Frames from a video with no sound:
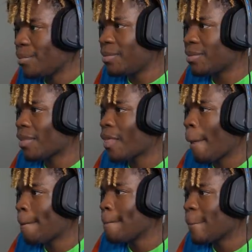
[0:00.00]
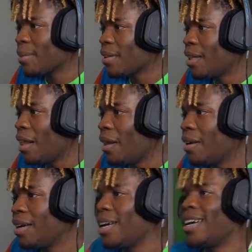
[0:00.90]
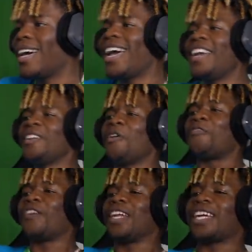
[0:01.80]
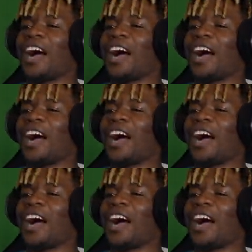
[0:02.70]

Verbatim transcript: But, hey, I'm ready right now. Hey, no, funny